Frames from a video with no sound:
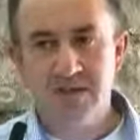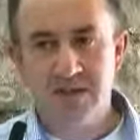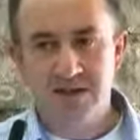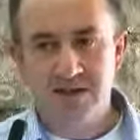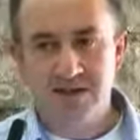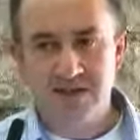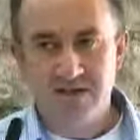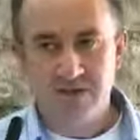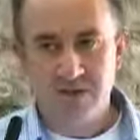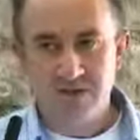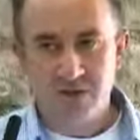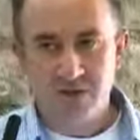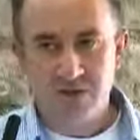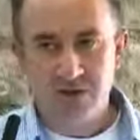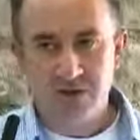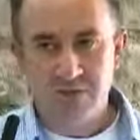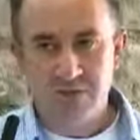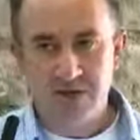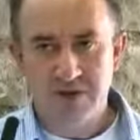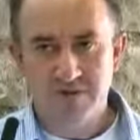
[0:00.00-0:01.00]
like
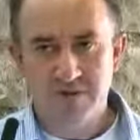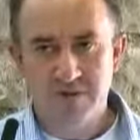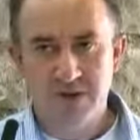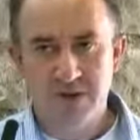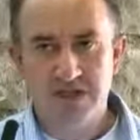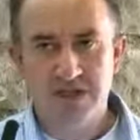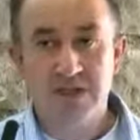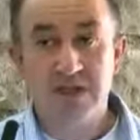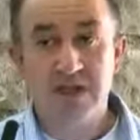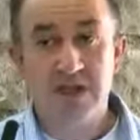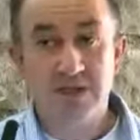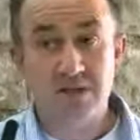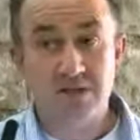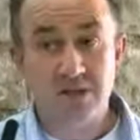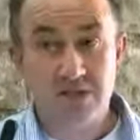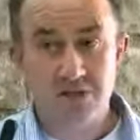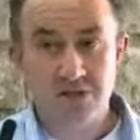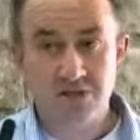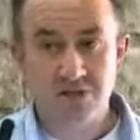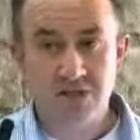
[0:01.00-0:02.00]
construction benefits and the
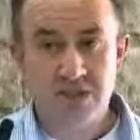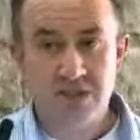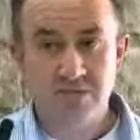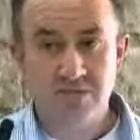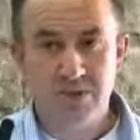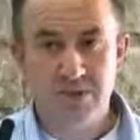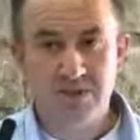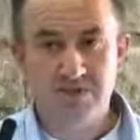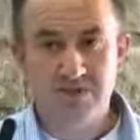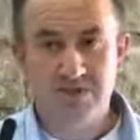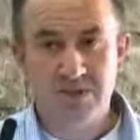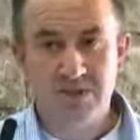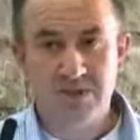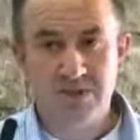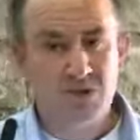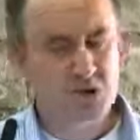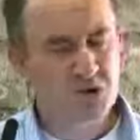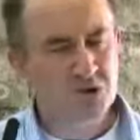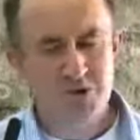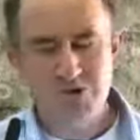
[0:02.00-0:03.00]
tourism benefits,
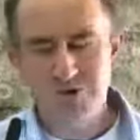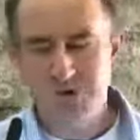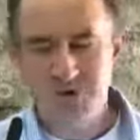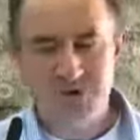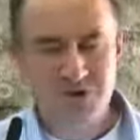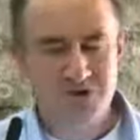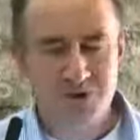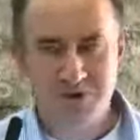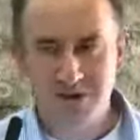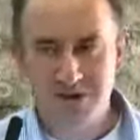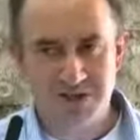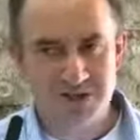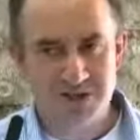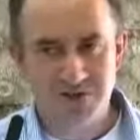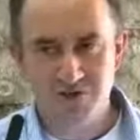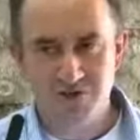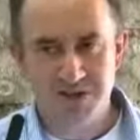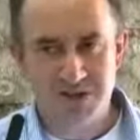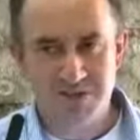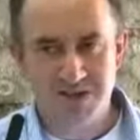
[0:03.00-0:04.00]
we're always talking about
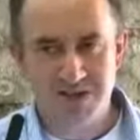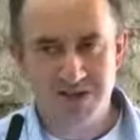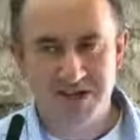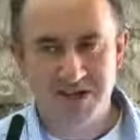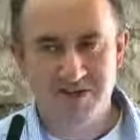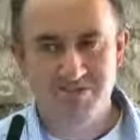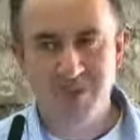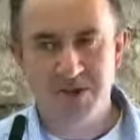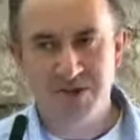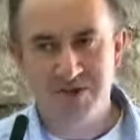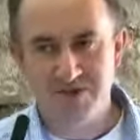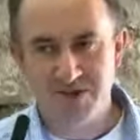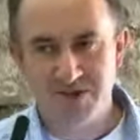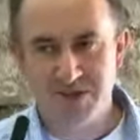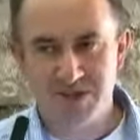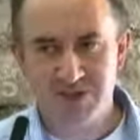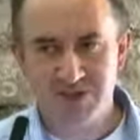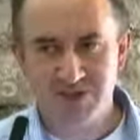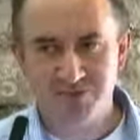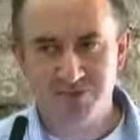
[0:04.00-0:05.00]
tourism and added benefits
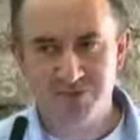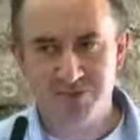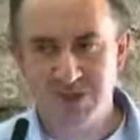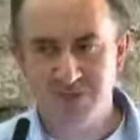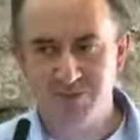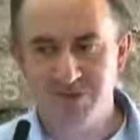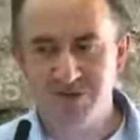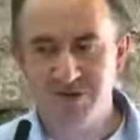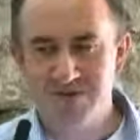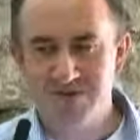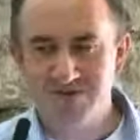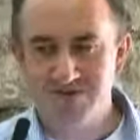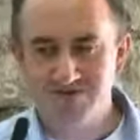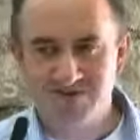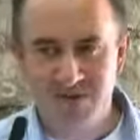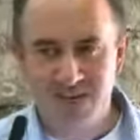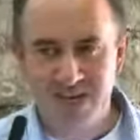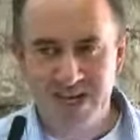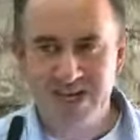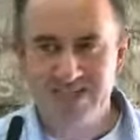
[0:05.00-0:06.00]
to tourism. We often
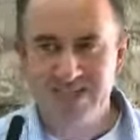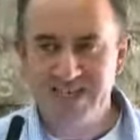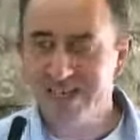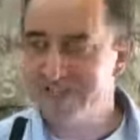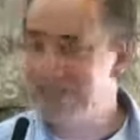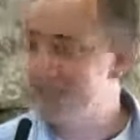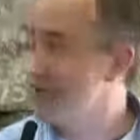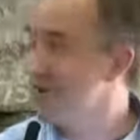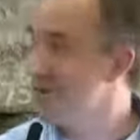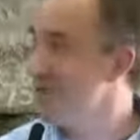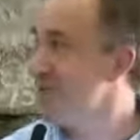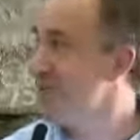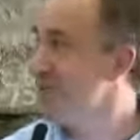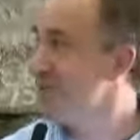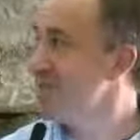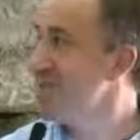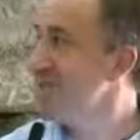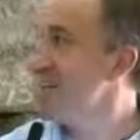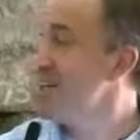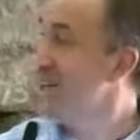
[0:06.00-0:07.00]
forget ourselves.
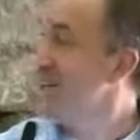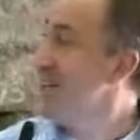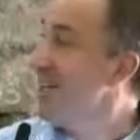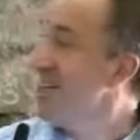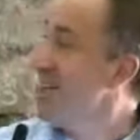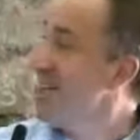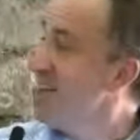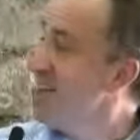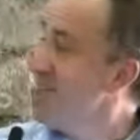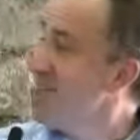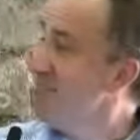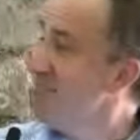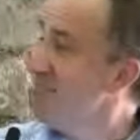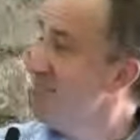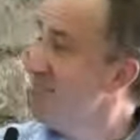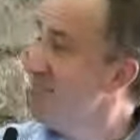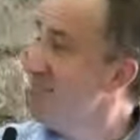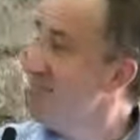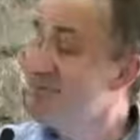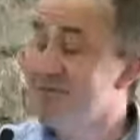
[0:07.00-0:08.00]

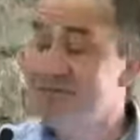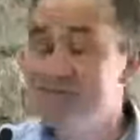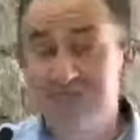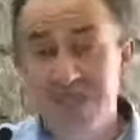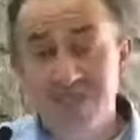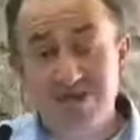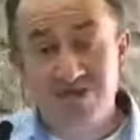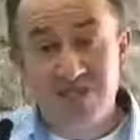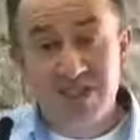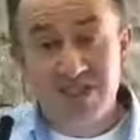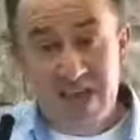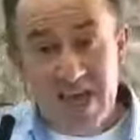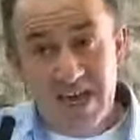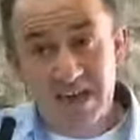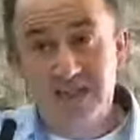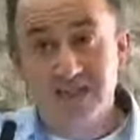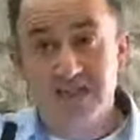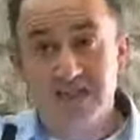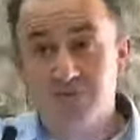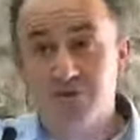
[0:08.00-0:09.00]
These are at the
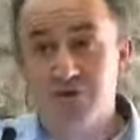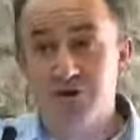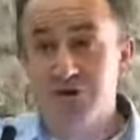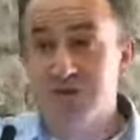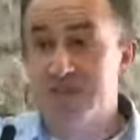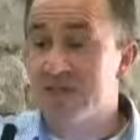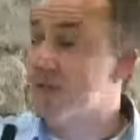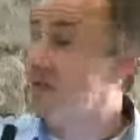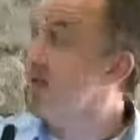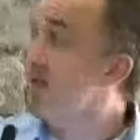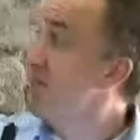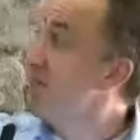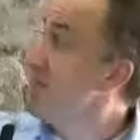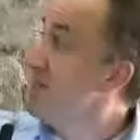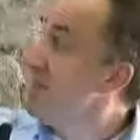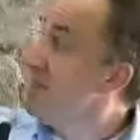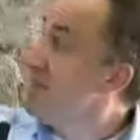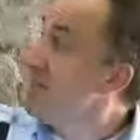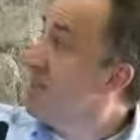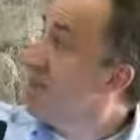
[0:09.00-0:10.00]
end of the process.
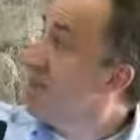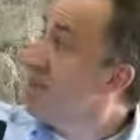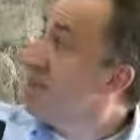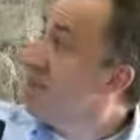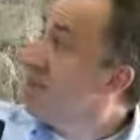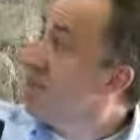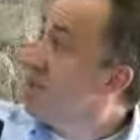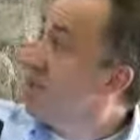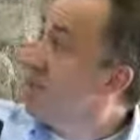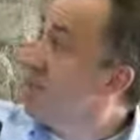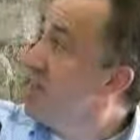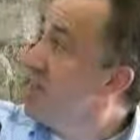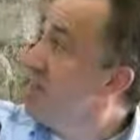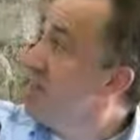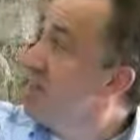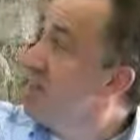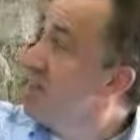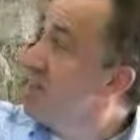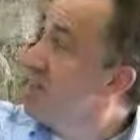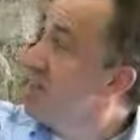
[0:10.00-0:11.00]
It's really
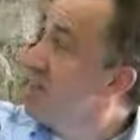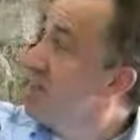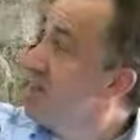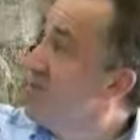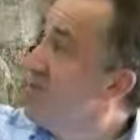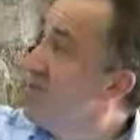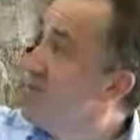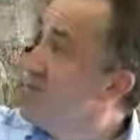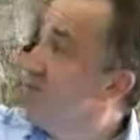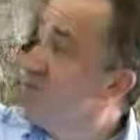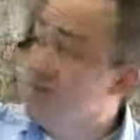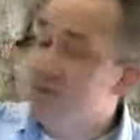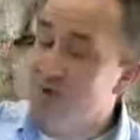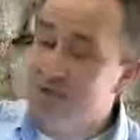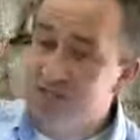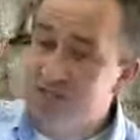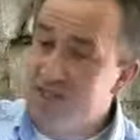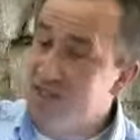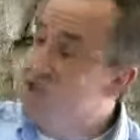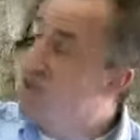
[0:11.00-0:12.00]
a
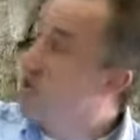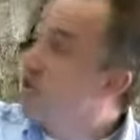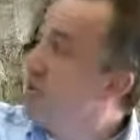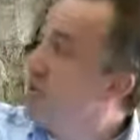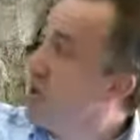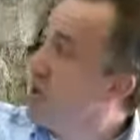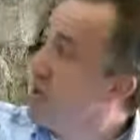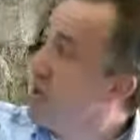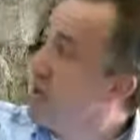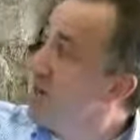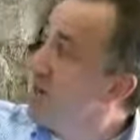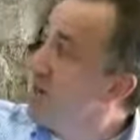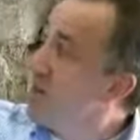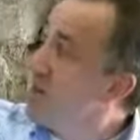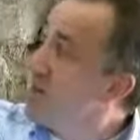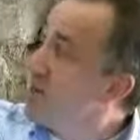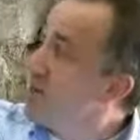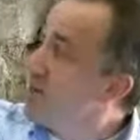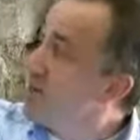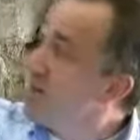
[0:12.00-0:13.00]
virtuous circle whereby
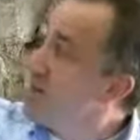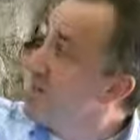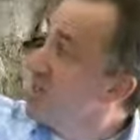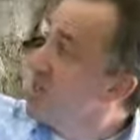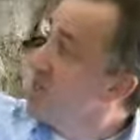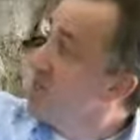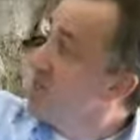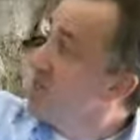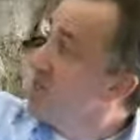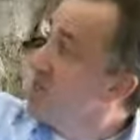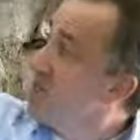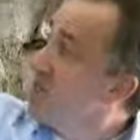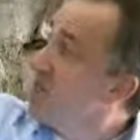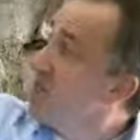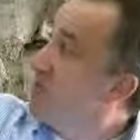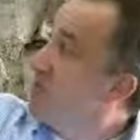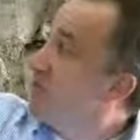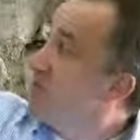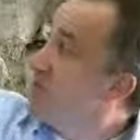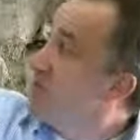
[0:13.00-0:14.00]
you're starting off
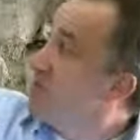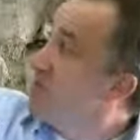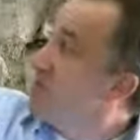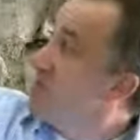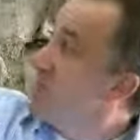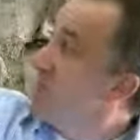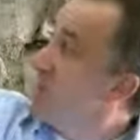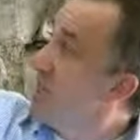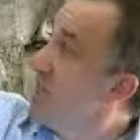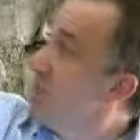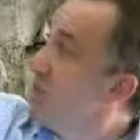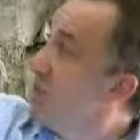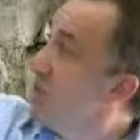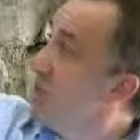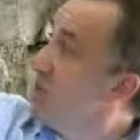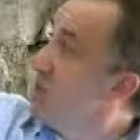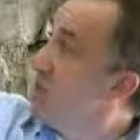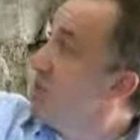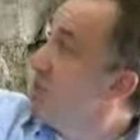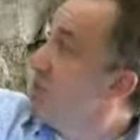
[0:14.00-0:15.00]
with investment in the
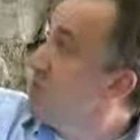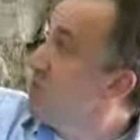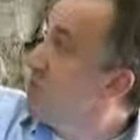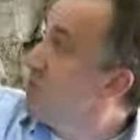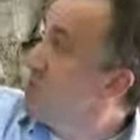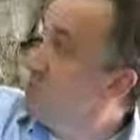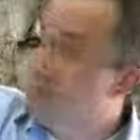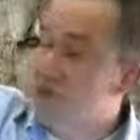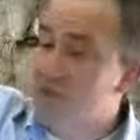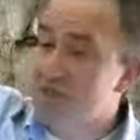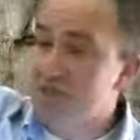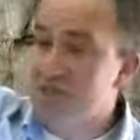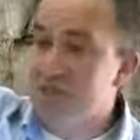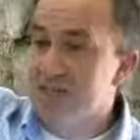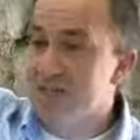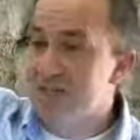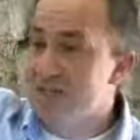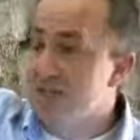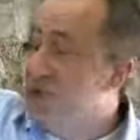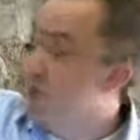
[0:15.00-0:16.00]
community, but the community
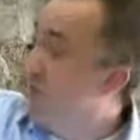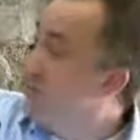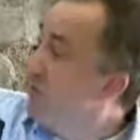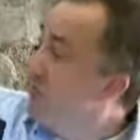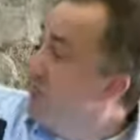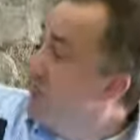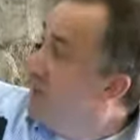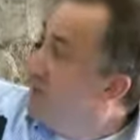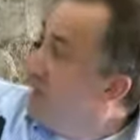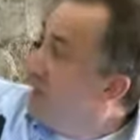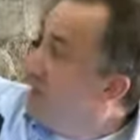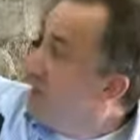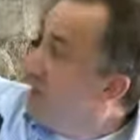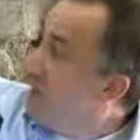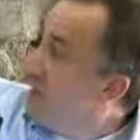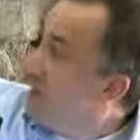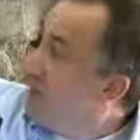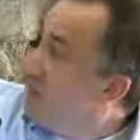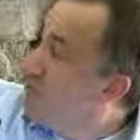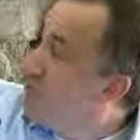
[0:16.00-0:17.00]
itself,
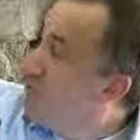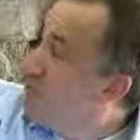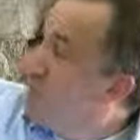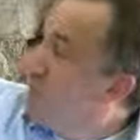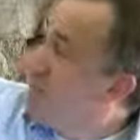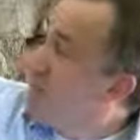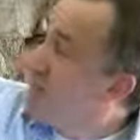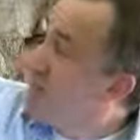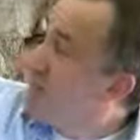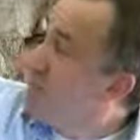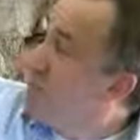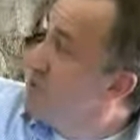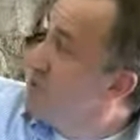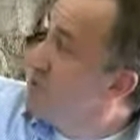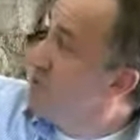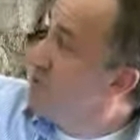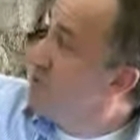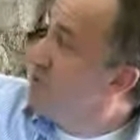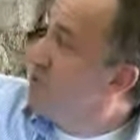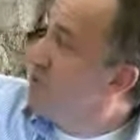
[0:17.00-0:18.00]
improving that
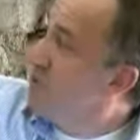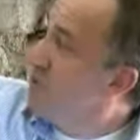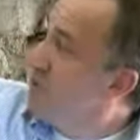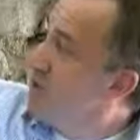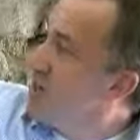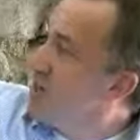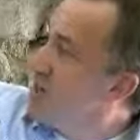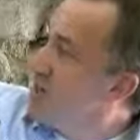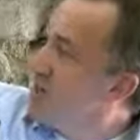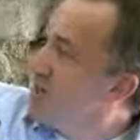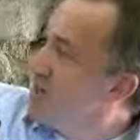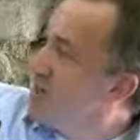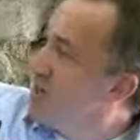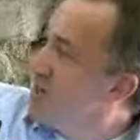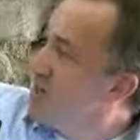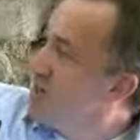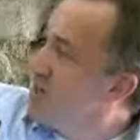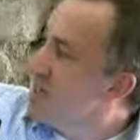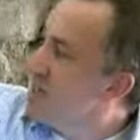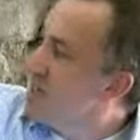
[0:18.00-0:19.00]
community's confidence
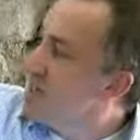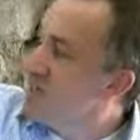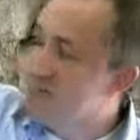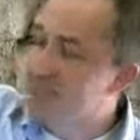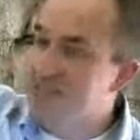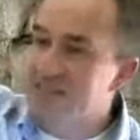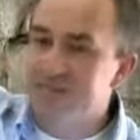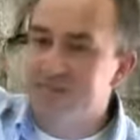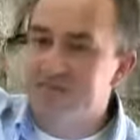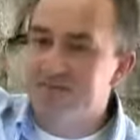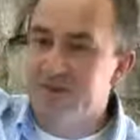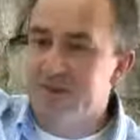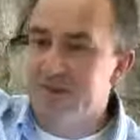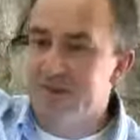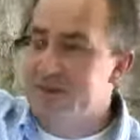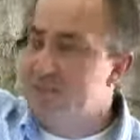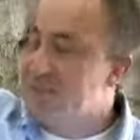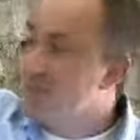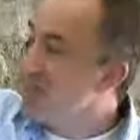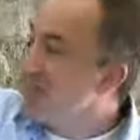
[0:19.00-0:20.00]
and sense of
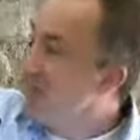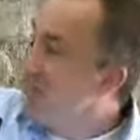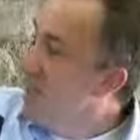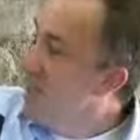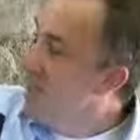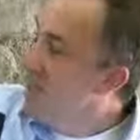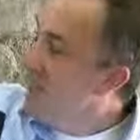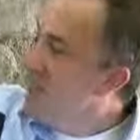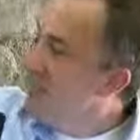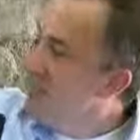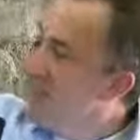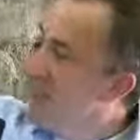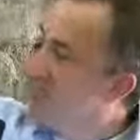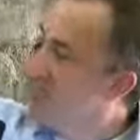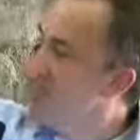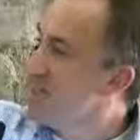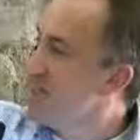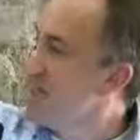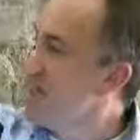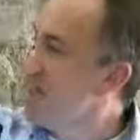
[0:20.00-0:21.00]
identity, and that
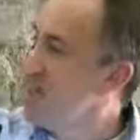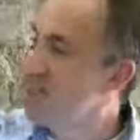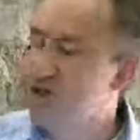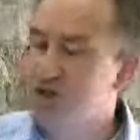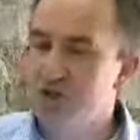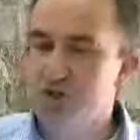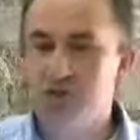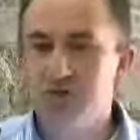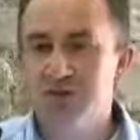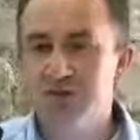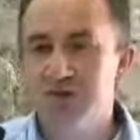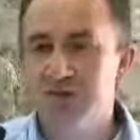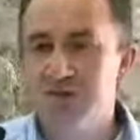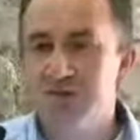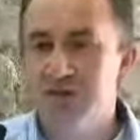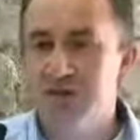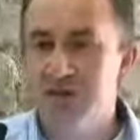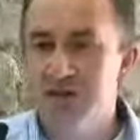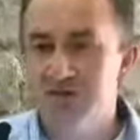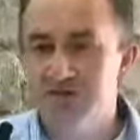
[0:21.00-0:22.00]
in turn ensures that
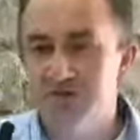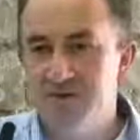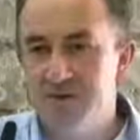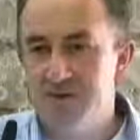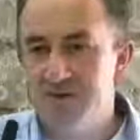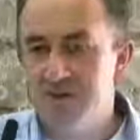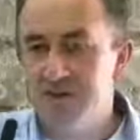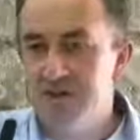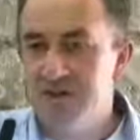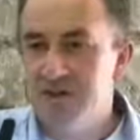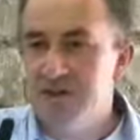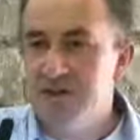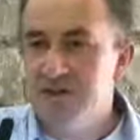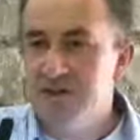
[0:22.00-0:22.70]
you have the